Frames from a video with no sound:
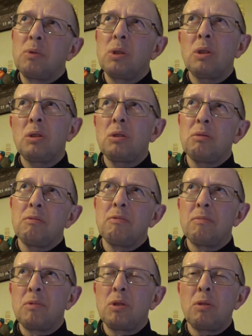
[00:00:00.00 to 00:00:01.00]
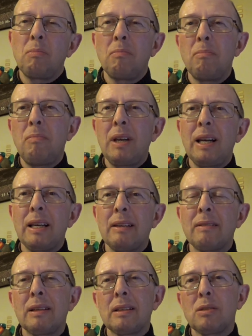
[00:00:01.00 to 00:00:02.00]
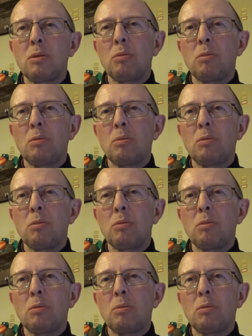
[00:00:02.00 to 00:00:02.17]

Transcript: sort of some middling things,